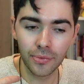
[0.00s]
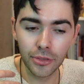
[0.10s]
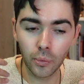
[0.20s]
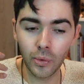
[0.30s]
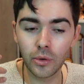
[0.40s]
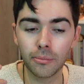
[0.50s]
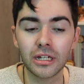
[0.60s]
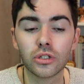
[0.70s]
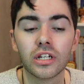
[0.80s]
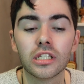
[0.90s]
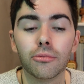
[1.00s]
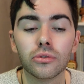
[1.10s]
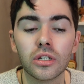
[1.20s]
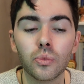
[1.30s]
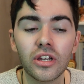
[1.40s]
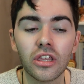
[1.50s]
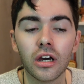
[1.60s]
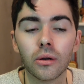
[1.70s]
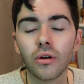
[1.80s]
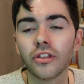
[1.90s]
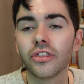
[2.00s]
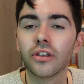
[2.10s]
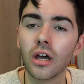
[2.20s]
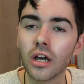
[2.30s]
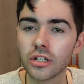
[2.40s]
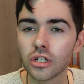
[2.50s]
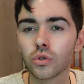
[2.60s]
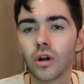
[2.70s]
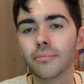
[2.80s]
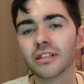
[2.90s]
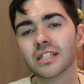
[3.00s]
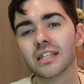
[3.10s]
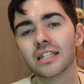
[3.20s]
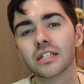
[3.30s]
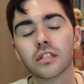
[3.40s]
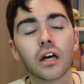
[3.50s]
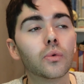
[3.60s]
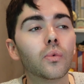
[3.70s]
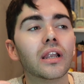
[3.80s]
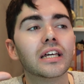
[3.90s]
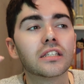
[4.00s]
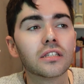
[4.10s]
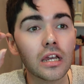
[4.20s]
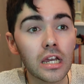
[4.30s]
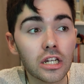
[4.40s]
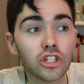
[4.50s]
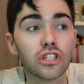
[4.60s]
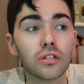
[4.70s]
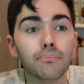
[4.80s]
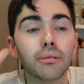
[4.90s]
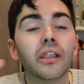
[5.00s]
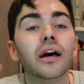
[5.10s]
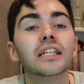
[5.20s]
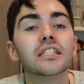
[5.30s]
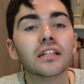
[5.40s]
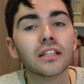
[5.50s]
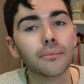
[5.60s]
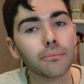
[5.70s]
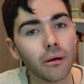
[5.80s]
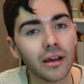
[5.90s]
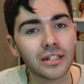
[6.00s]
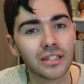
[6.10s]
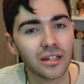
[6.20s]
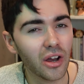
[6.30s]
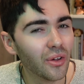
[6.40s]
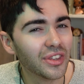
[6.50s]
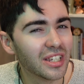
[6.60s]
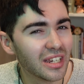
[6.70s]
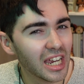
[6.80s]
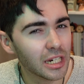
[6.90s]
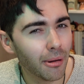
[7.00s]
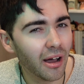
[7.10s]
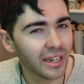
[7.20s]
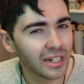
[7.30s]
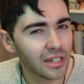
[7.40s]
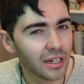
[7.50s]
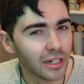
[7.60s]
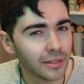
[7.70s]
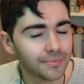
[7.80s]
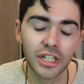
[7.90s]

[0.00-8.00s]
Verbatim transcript: that we will be transported with her, rather than her describing the setting sun while it's just blindingly bright on the stage behind her.